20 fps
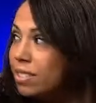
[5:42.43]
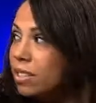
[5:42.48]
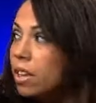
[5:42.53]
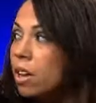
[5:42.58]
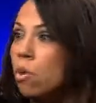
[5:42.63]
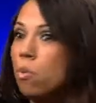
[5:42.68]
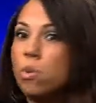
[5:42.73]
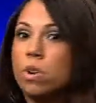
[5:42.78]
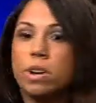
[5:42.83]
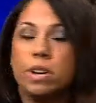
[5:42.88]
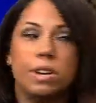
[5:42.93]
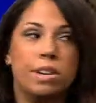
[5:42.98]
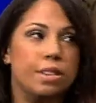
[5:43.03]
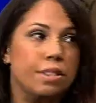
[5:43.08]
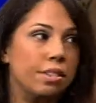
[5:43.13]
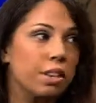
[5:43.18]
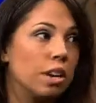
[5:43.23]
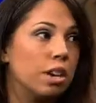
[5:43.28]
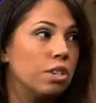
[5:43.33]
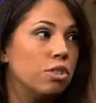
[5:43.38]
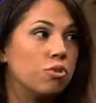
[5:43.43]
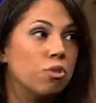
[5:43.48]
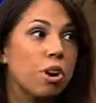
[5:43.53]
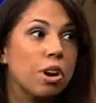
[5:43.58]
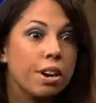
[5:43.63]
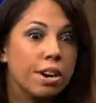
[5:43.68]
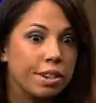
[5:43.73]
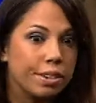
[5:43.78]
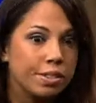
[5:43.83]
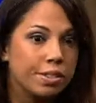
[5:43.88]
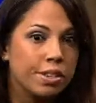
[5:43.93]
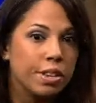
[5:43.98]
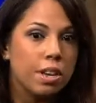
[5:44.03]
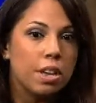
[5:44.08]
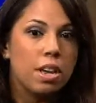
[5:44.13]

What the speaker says: There was drugs,